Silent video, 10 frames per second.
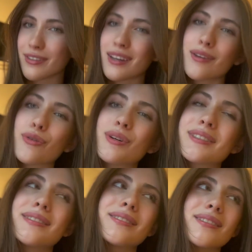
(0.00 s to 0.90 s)
Like, of course,
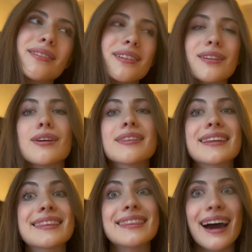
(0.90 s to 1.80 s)
it's not
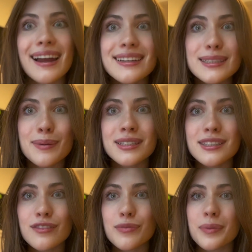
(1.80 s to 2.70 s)
that
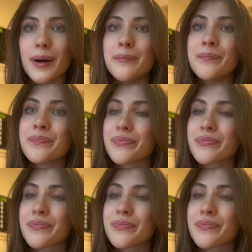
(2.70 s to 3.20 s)
expensive, but